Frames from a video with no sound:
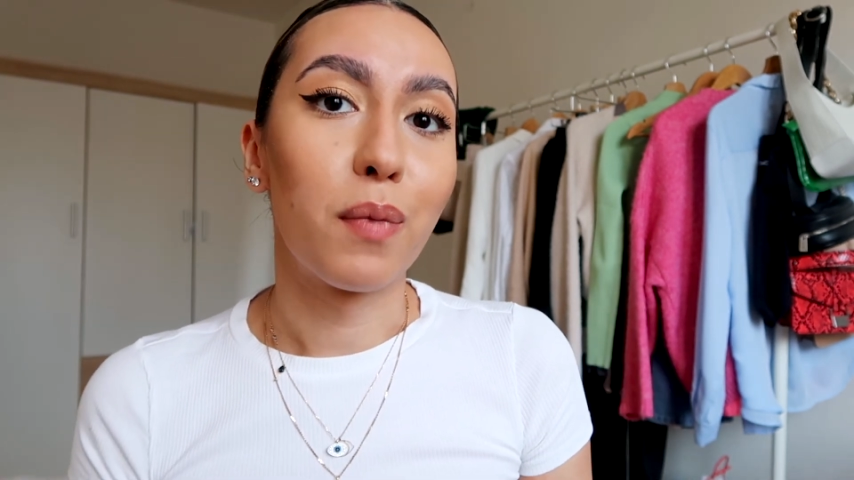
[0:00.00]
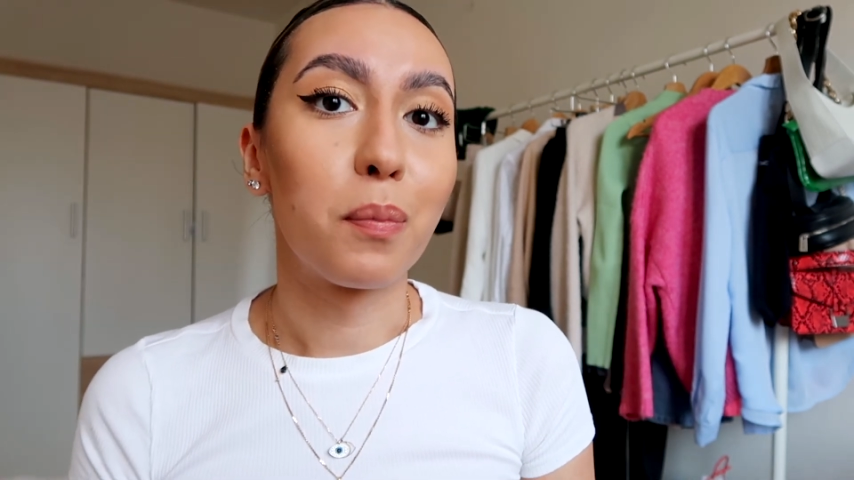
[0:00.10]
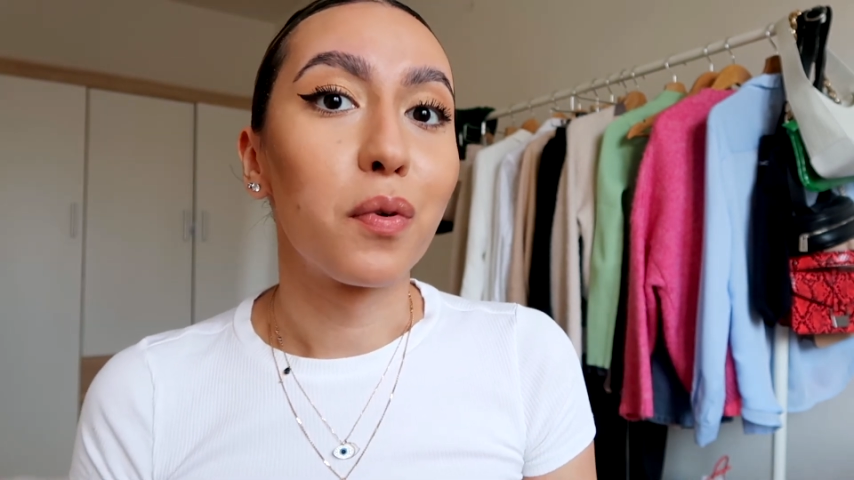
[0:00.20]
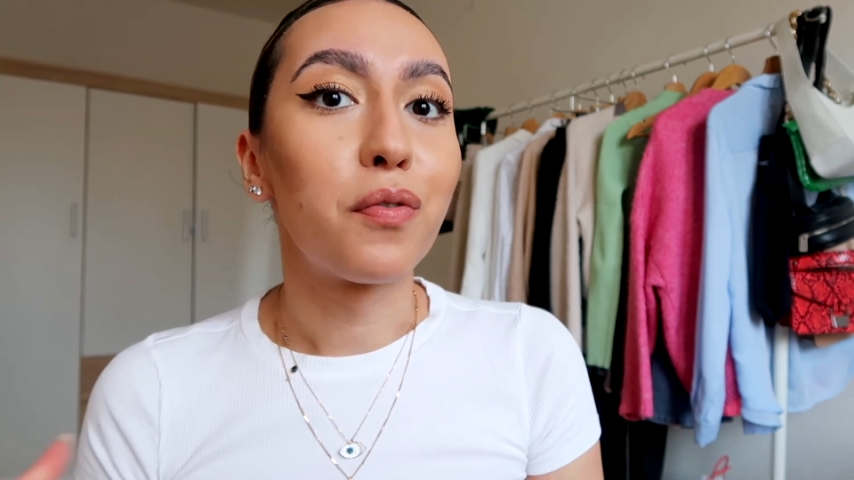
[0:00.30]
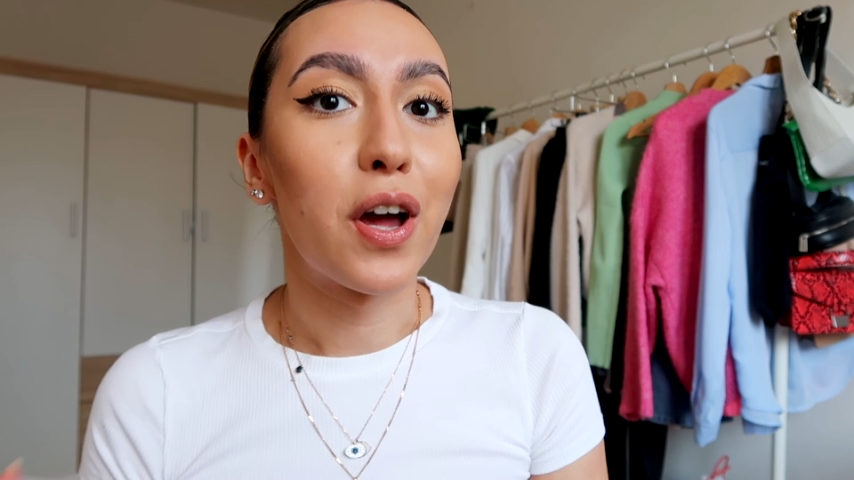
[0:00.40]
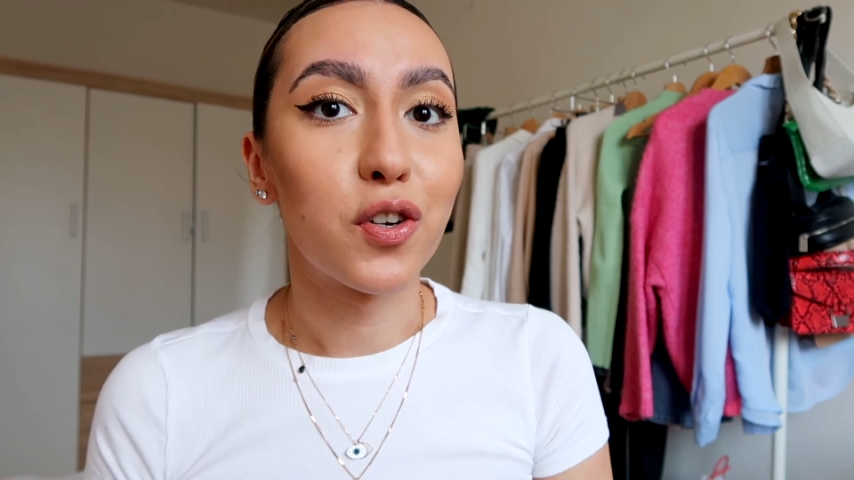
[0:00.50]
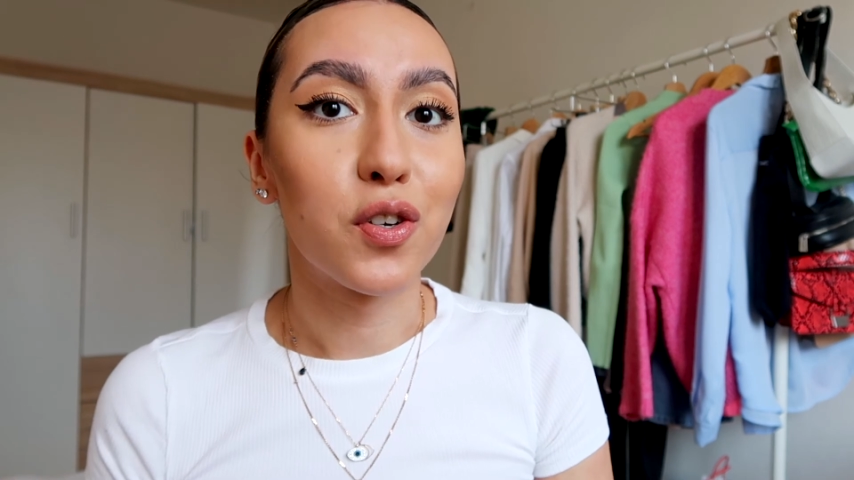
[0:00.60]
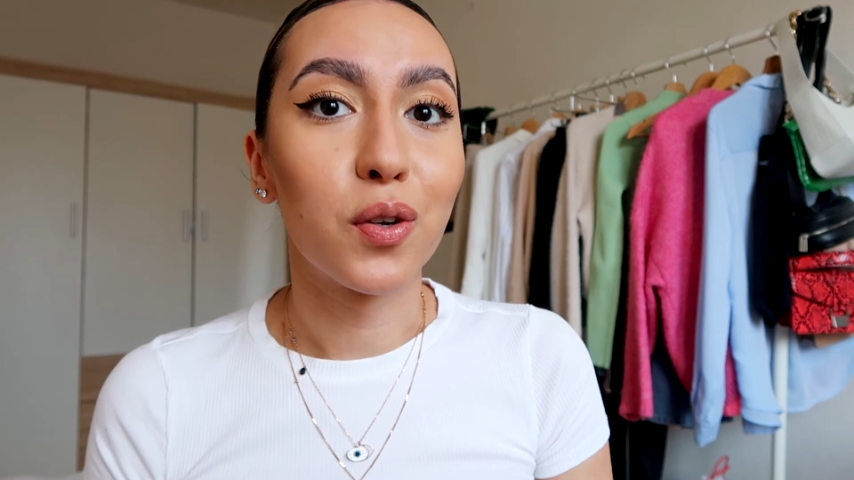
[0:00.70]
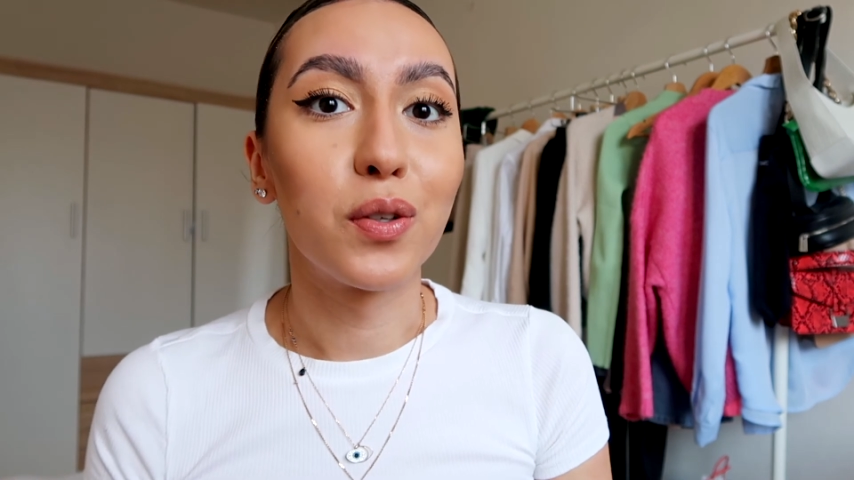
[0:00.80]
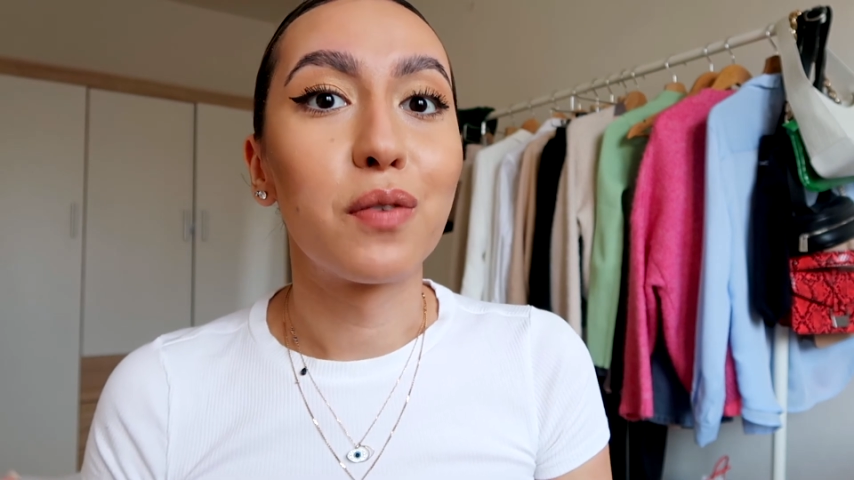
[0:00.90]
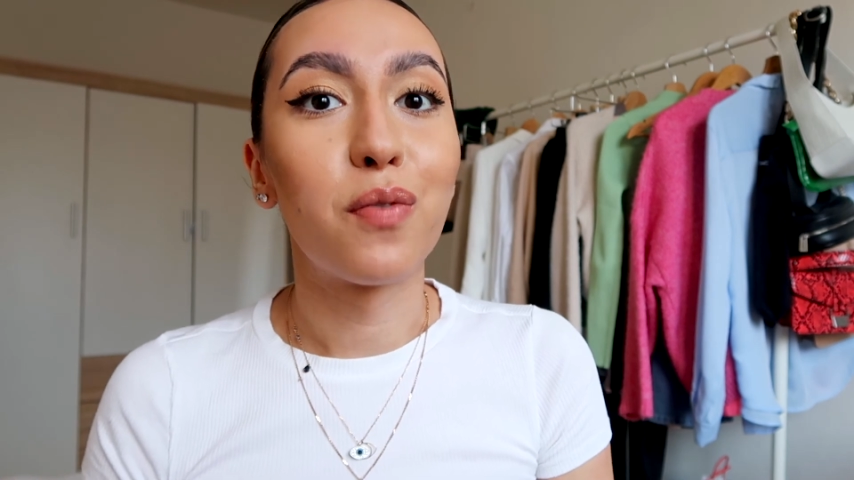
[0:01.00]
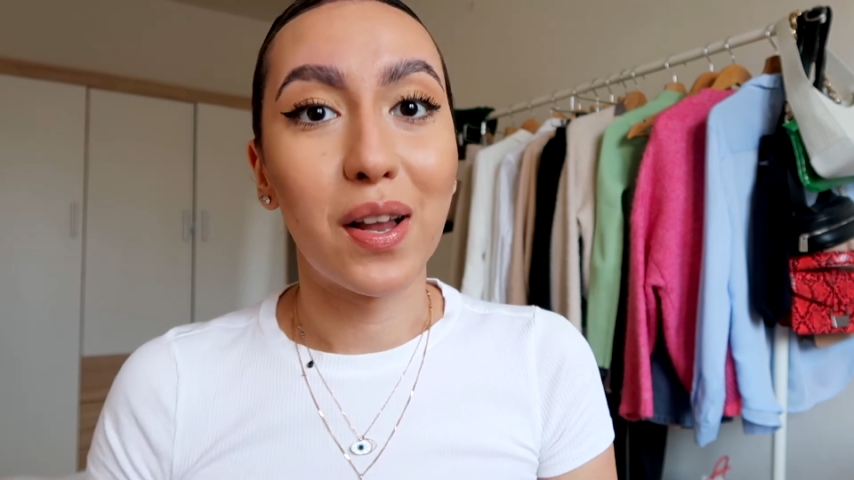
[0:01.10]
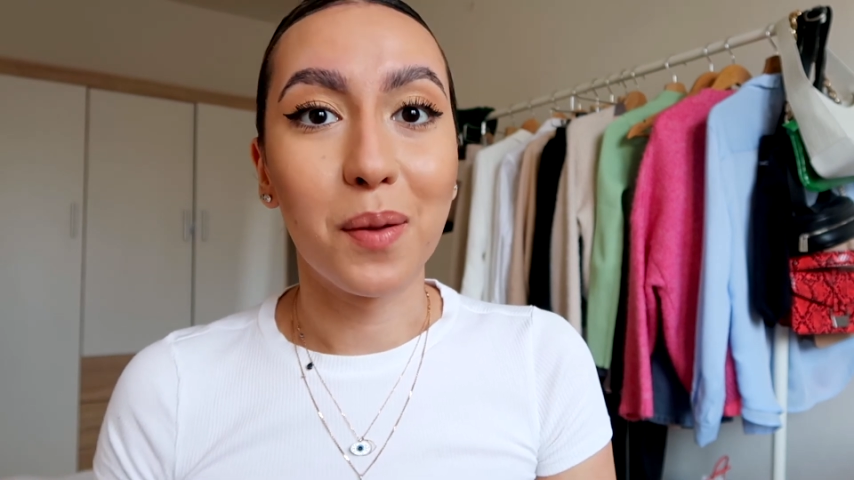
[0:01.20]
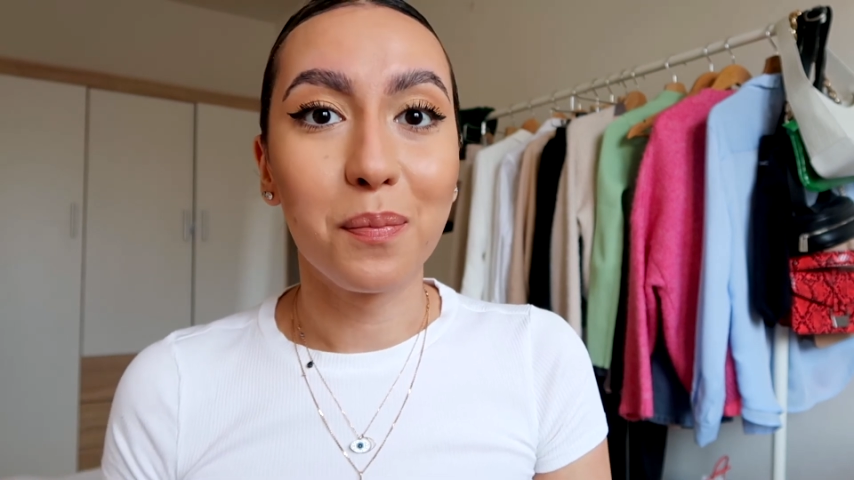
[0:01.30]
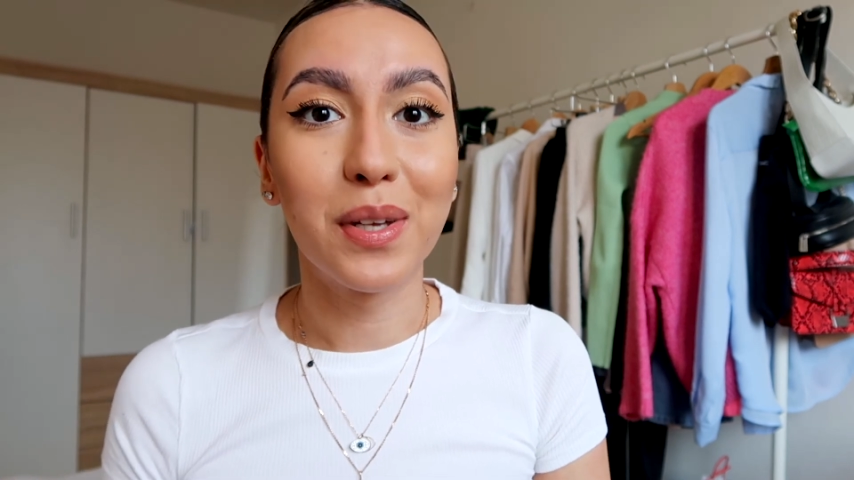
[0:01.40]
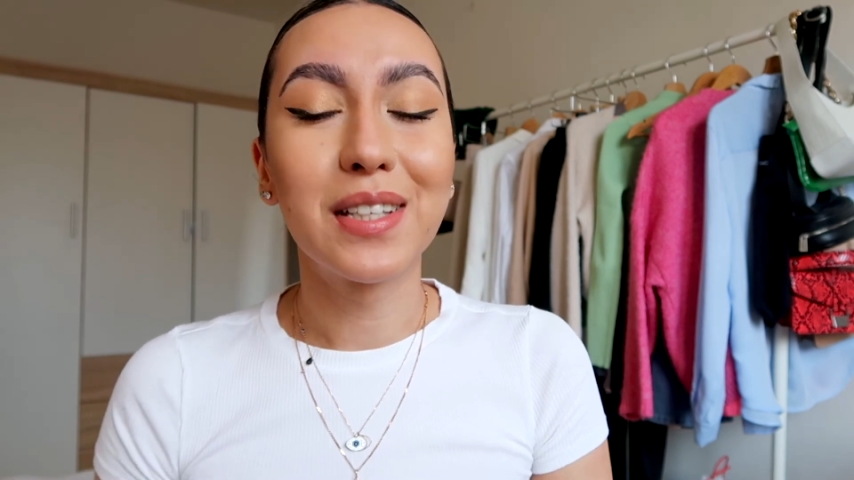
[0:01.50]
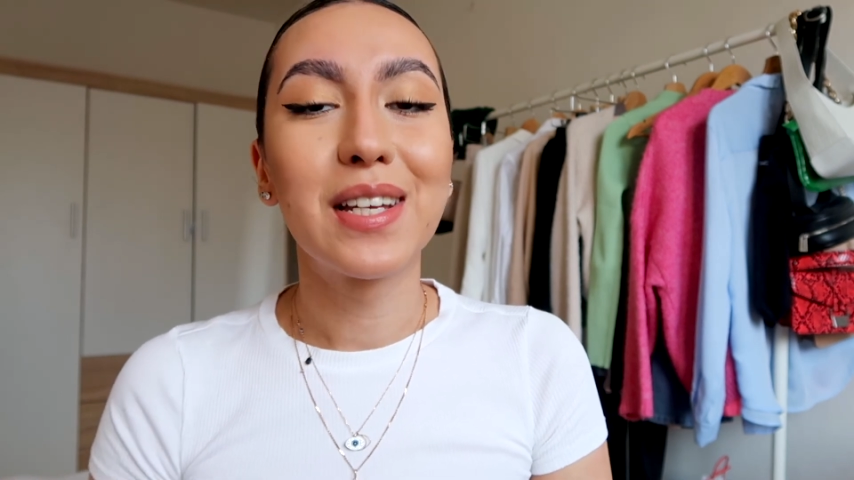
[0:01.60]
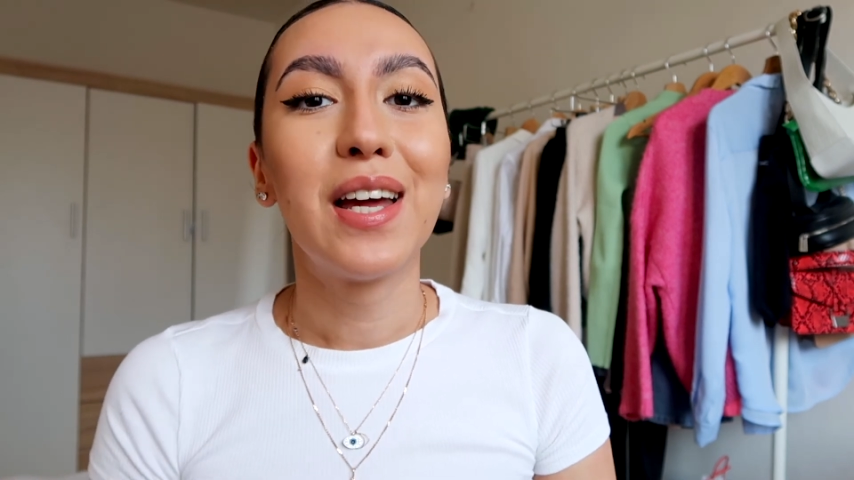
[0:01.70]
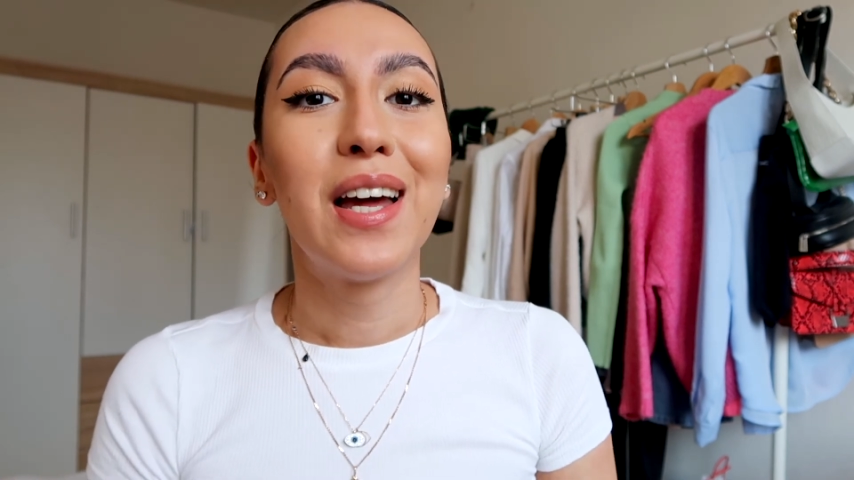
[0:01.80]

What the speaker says: my professional development,